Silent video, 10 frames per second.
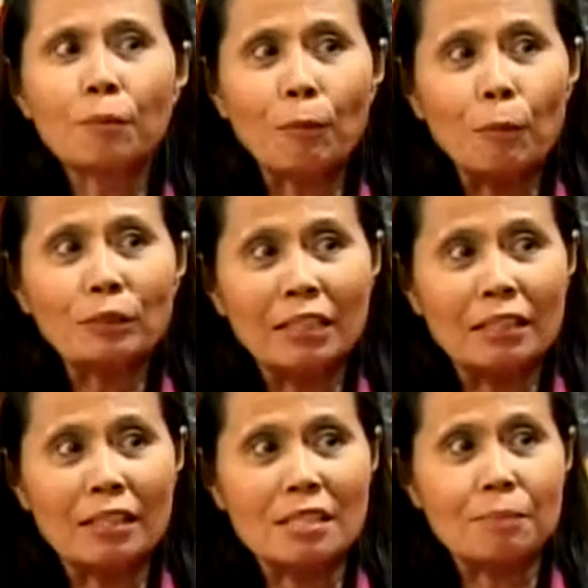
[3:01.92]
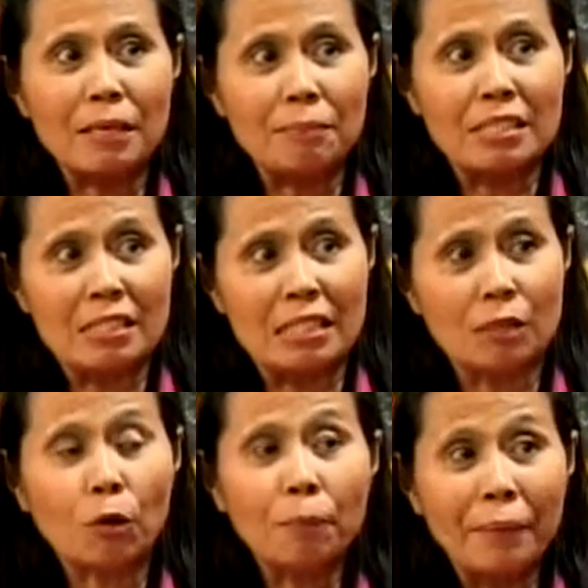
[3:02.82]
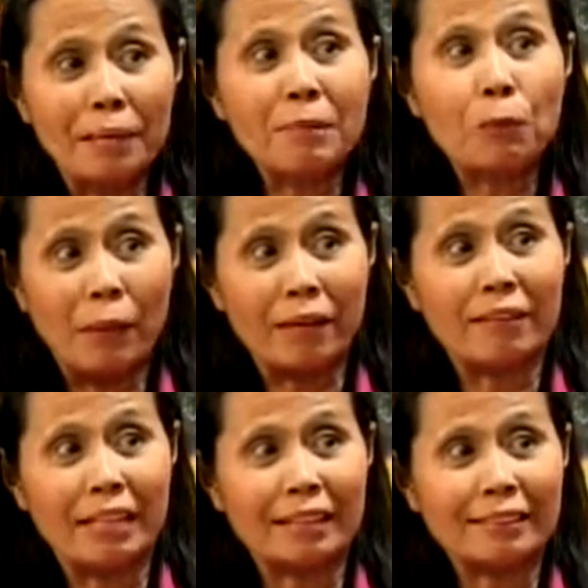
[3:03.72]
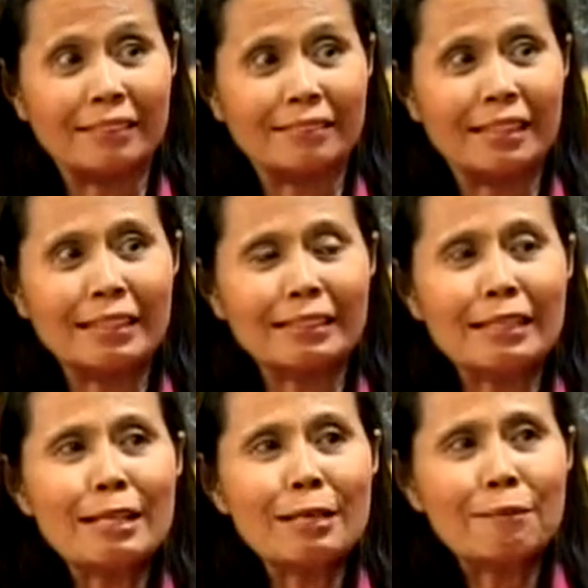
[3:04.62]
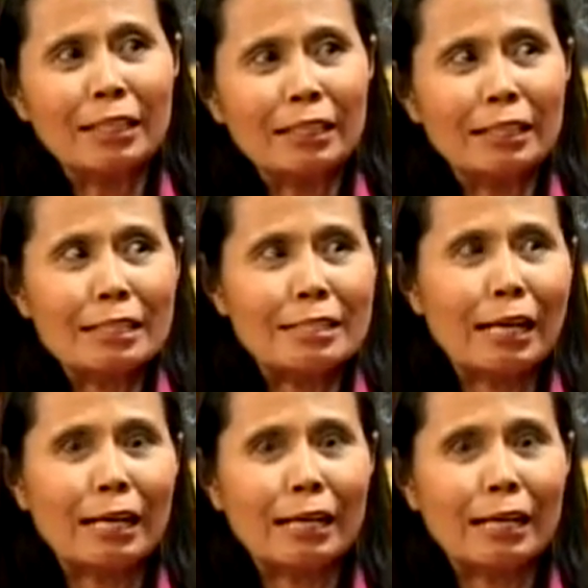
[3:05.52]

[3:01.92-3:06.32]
promoting this baby sling or baby wearing, right? Because